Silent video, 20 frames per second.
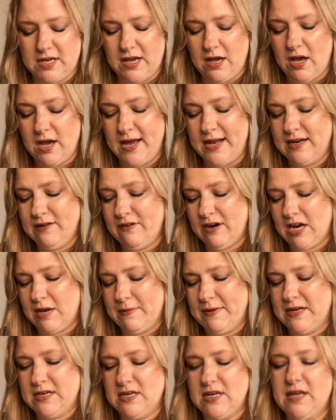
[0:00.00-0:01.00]
I highly
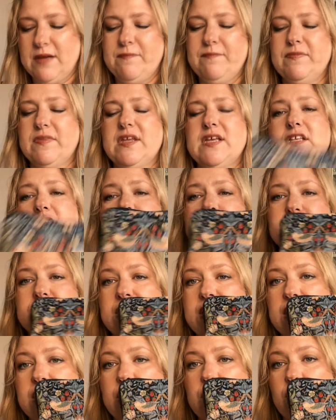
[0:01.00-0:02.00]
recommend it. It's
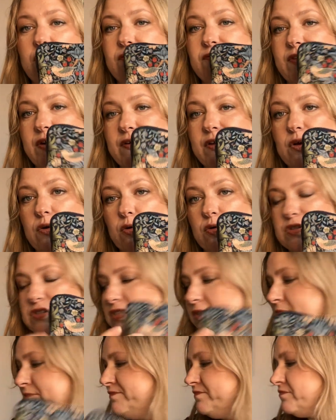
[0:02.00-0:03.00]
really cute, very
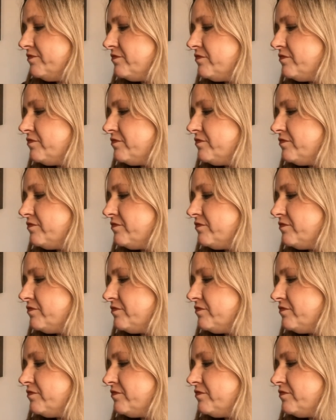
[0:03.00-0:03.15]
autumn.